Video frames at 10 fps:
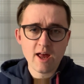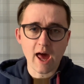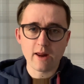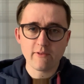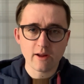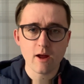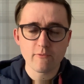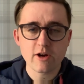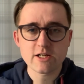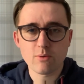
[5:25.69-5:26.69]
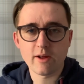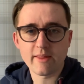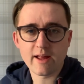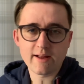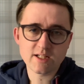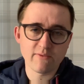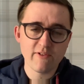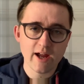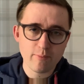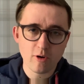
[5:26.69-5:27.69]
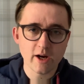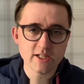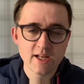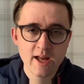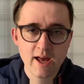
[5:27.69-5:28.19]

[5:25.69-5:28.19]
And I think at 3-1 there, that's a fair price.